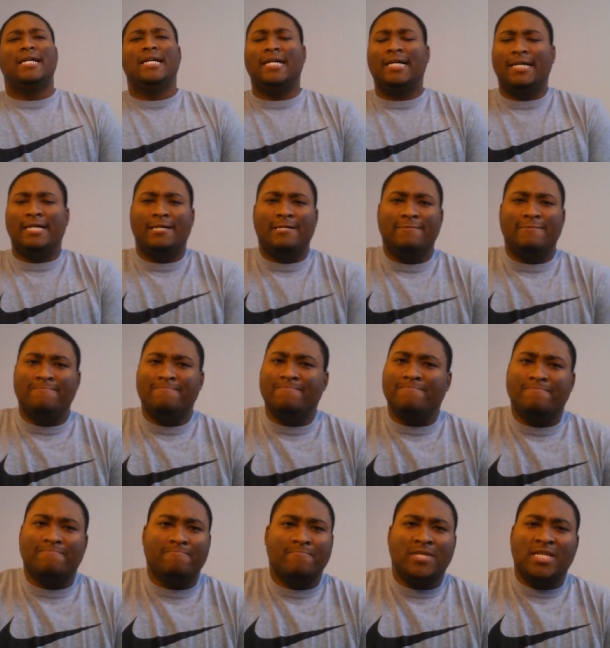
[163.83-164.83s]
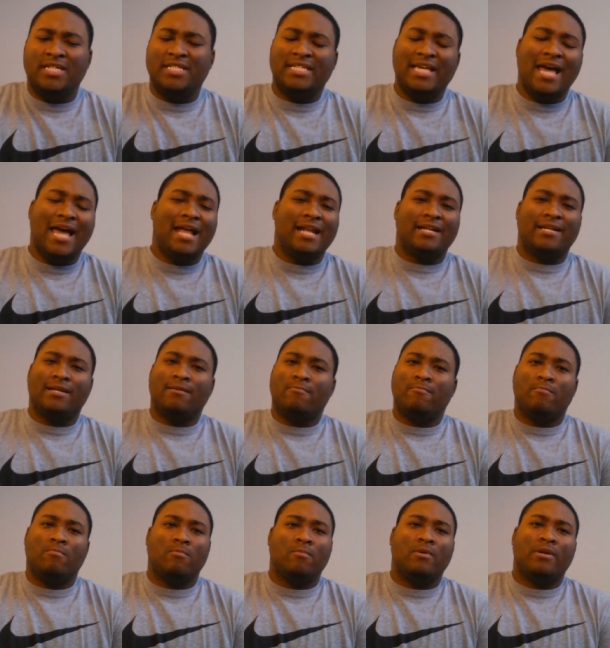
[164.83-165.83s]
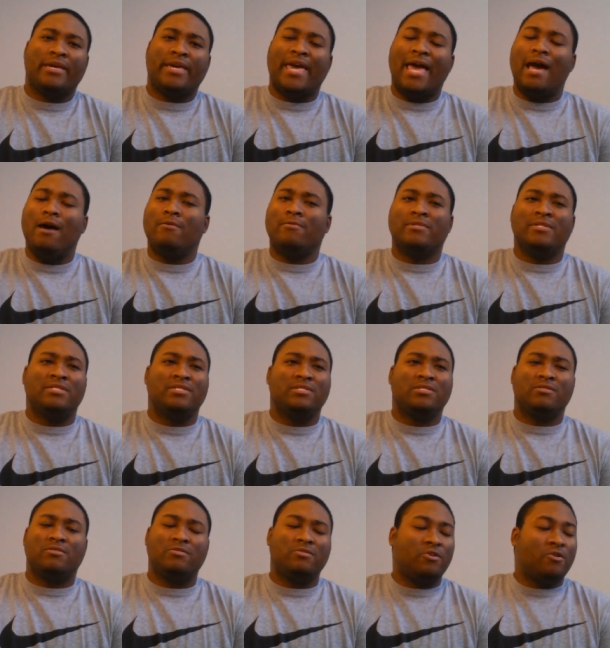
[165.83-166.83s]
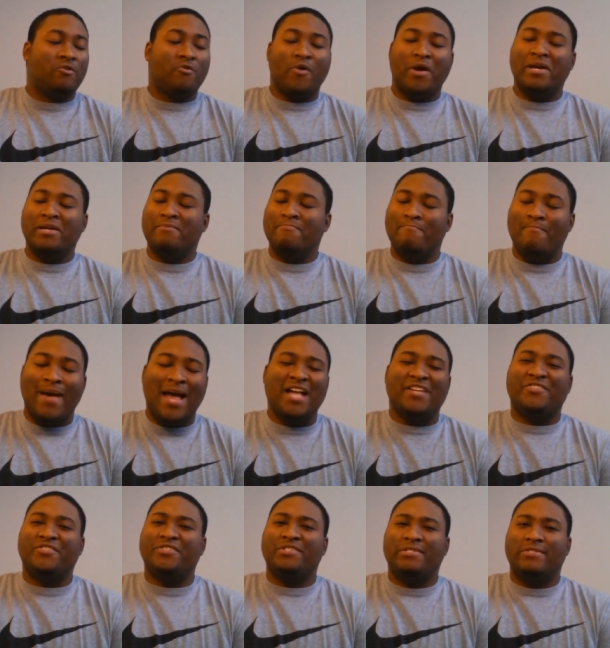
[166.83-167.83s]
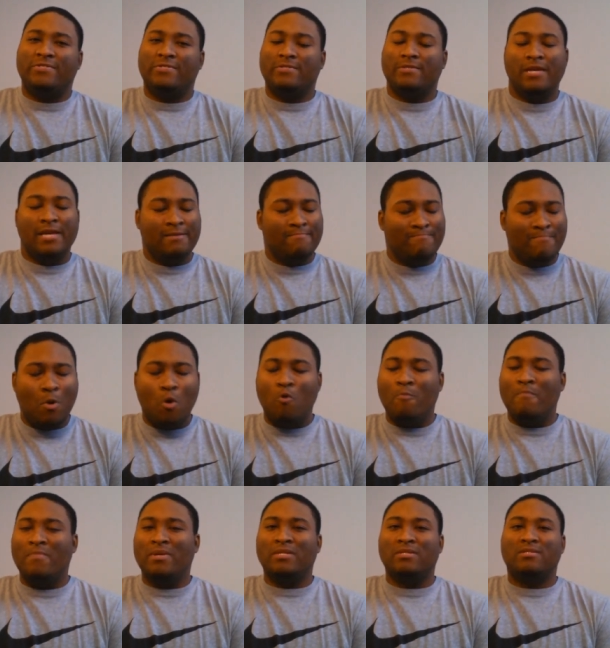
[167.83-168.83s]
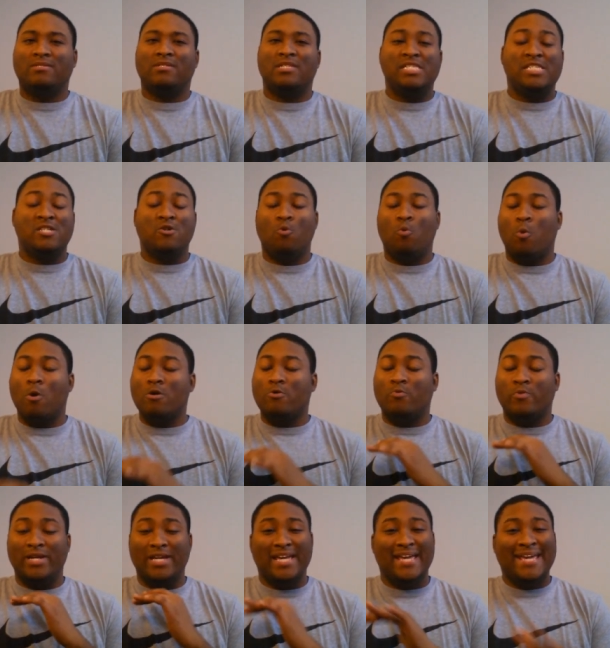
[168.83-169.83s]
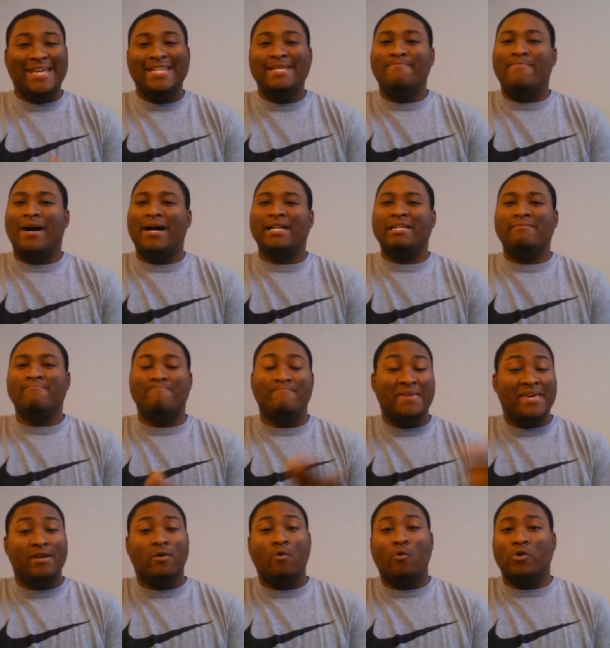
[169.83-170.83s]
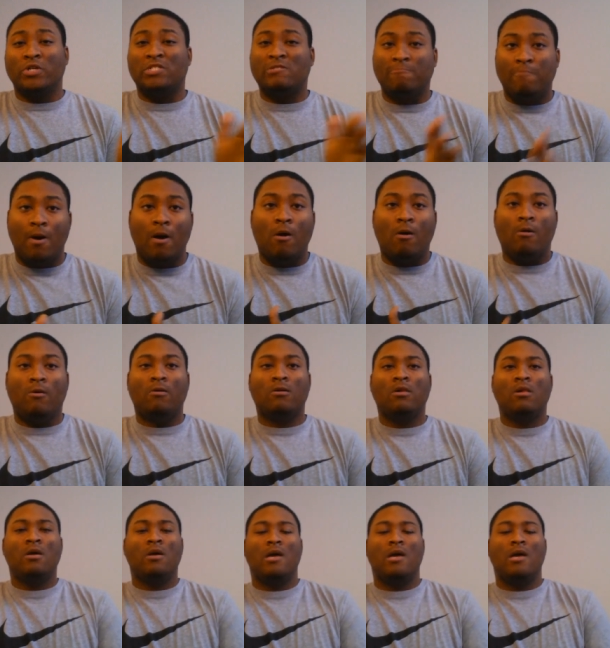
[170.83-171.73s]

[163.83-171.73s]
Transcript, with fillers: Um, he's had countless great matches and moments. He could work with anybody, big or small.